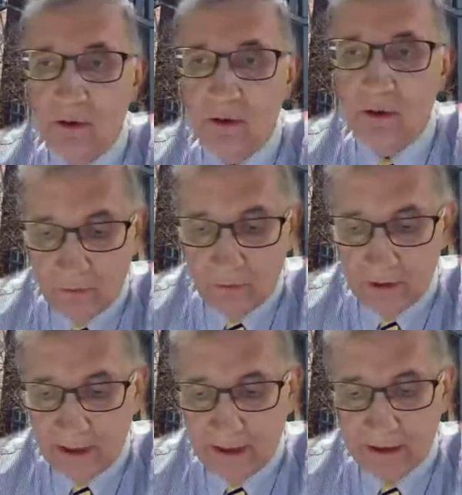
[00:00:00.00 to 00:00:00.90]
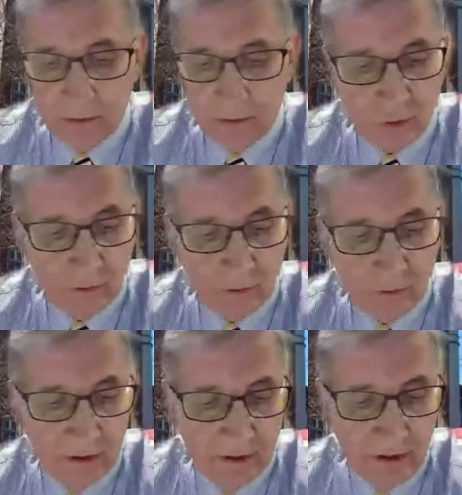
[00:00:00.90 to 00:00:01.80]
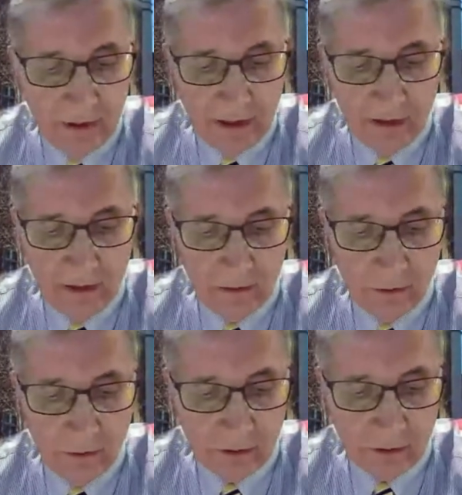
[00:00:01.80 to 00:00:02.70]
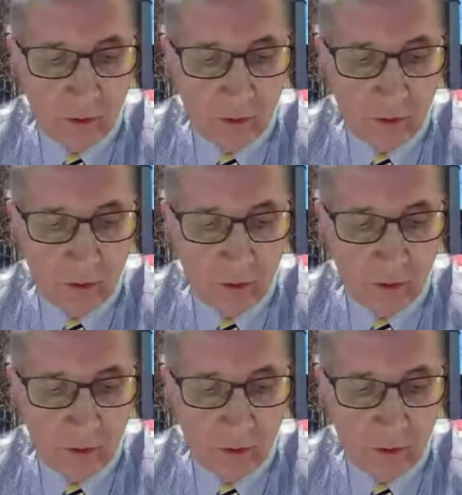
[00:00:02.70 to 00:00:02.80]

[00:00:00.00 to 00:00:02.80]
or offline or shoot me an email, Dr.